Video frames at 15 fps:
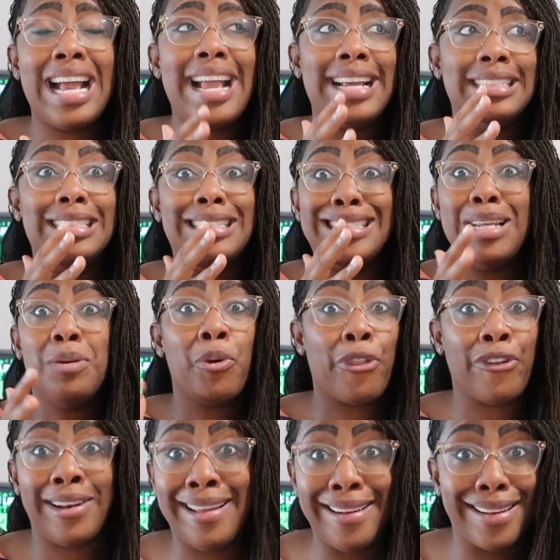and see where the
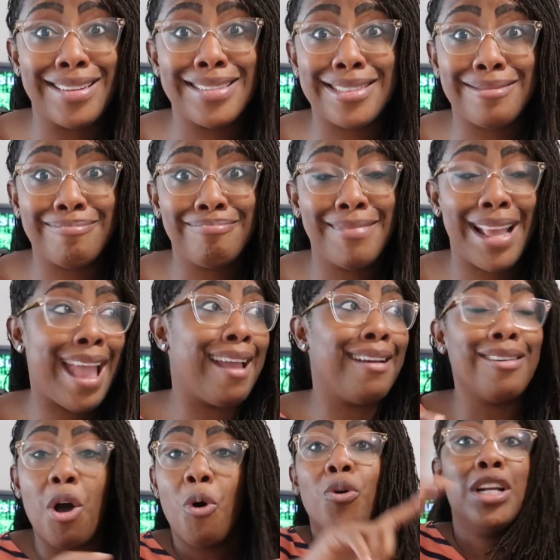need is and
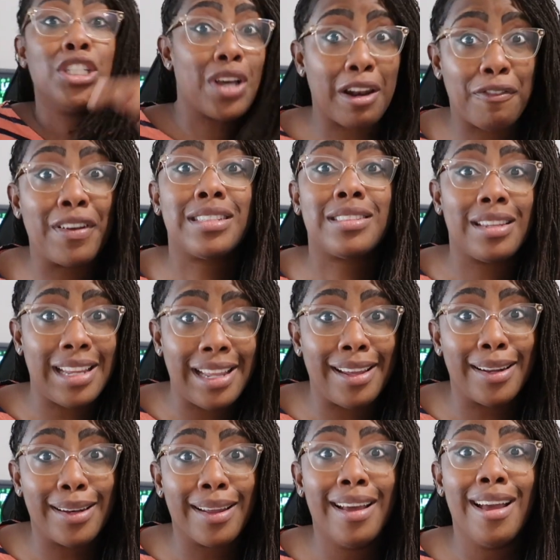go and try to fix the need.